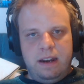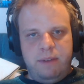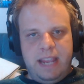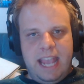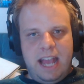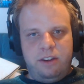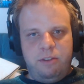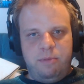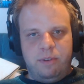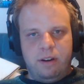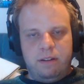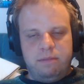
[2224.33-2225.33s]
and we can do
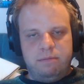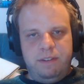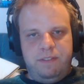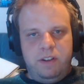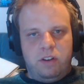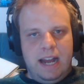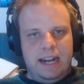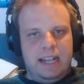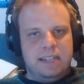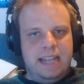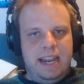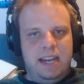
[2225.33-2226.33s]
more, and we feel kind of
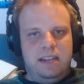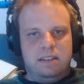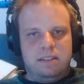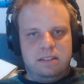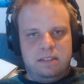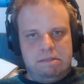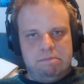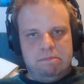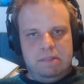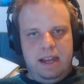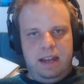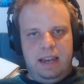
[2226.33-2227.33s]
contained,
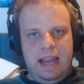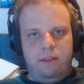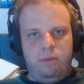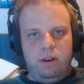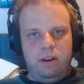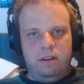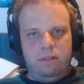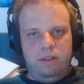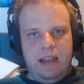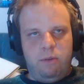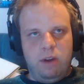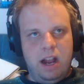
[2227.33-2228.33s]
like we're
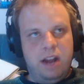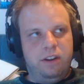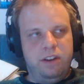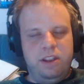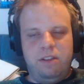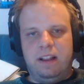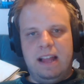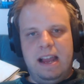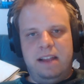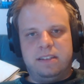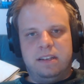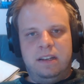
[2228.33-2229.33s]

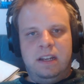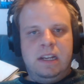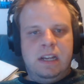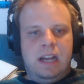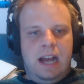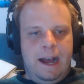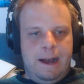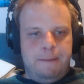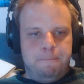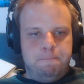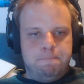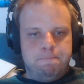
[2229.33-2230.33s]
underutilized.
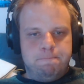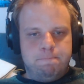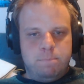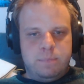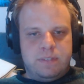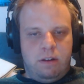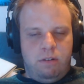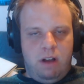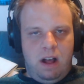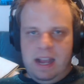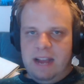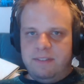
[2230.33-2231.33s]
So
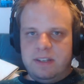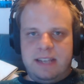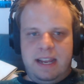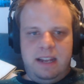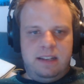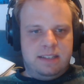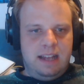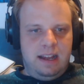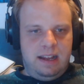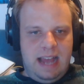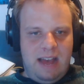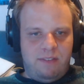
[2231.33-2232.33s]
all I have to say is
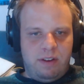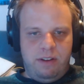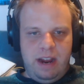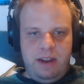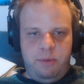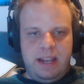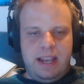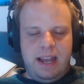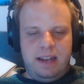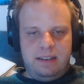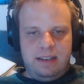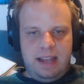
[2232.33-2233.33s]
have a great
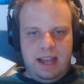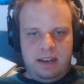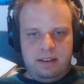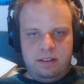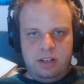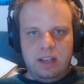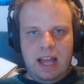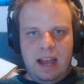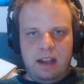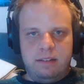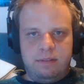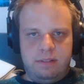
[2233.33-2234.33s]
weekend and good luck.